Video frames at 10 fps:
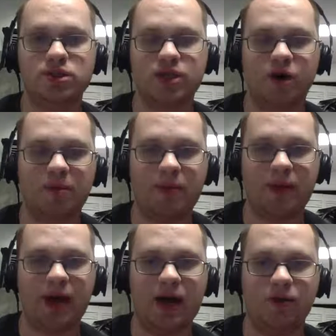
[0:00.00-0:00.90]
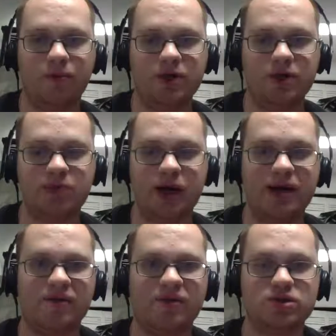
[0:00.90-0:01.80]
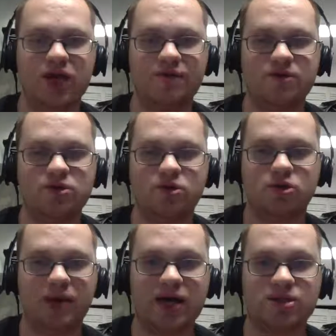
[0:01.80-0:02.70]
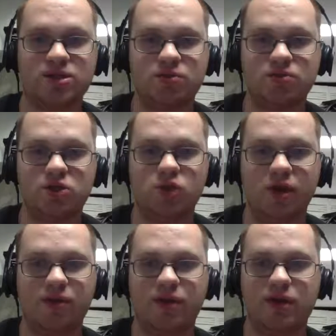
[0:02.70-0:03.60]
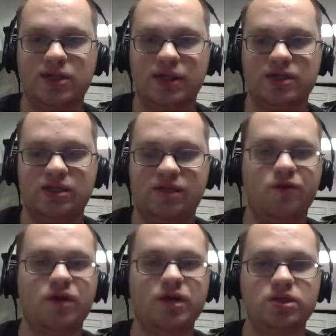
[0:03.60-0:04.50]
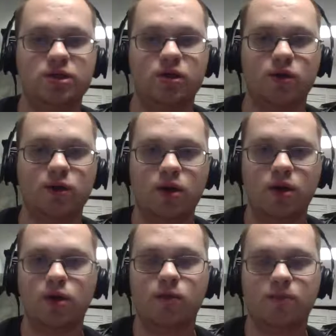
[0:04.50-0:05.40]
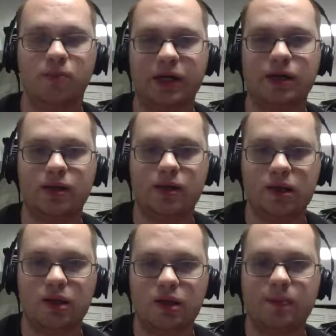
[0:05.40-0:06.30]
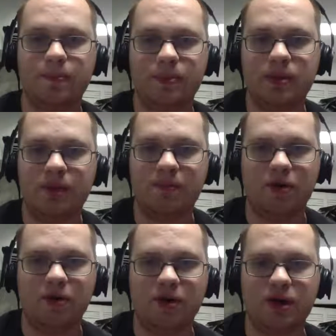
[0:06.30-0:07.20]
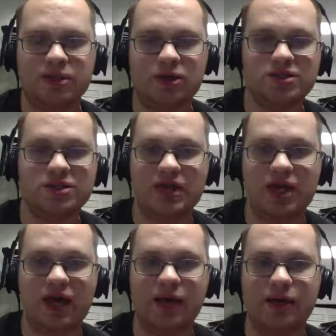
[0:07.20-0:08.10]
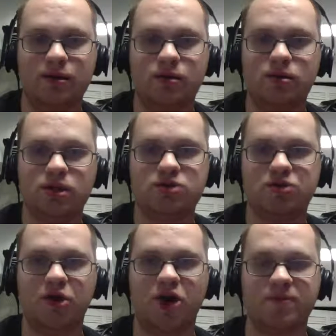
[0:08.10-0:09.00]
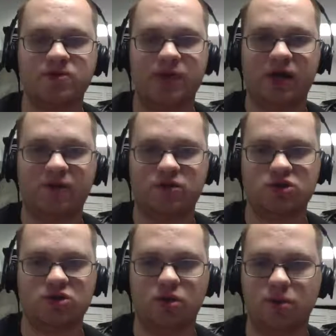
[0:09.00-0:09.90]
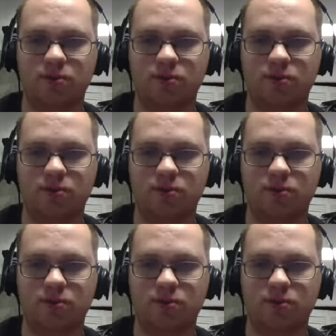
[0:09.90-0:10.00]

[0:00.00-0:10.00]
Harper back in the 3 spot. And I don't know if this offense will go back to the swing of things like it did a few weeks ago, but it'll get as close as it can considering Harper's been out for so long.